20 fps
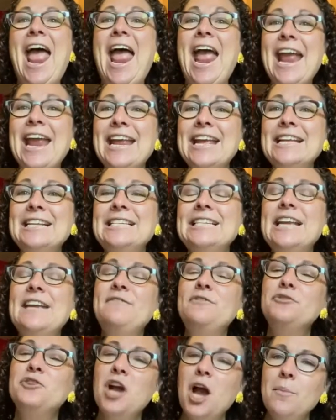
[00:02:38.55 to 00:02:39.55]
And if
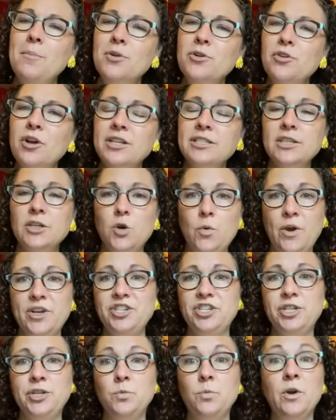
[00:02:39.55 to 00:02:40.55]
you come across a
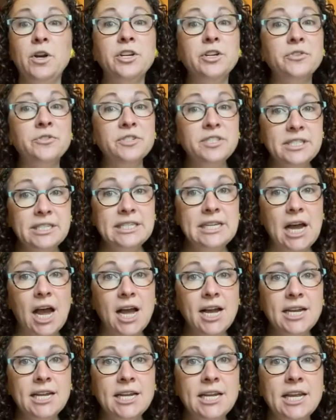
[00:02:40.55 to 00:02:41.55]
question where you're
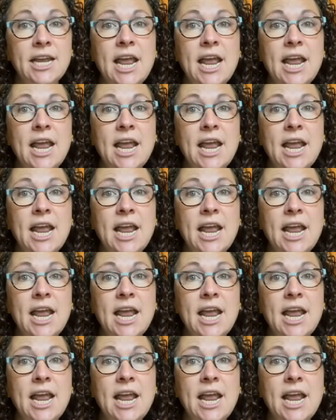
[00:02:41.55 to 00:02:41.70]
stuck,